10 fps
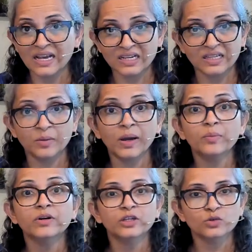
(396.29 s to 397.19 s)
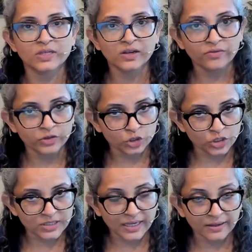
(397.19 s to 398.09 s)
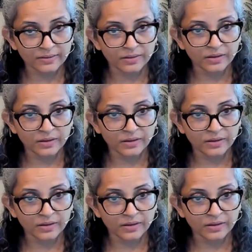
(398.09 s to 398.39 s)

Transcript: thereby producing a vicious cycle.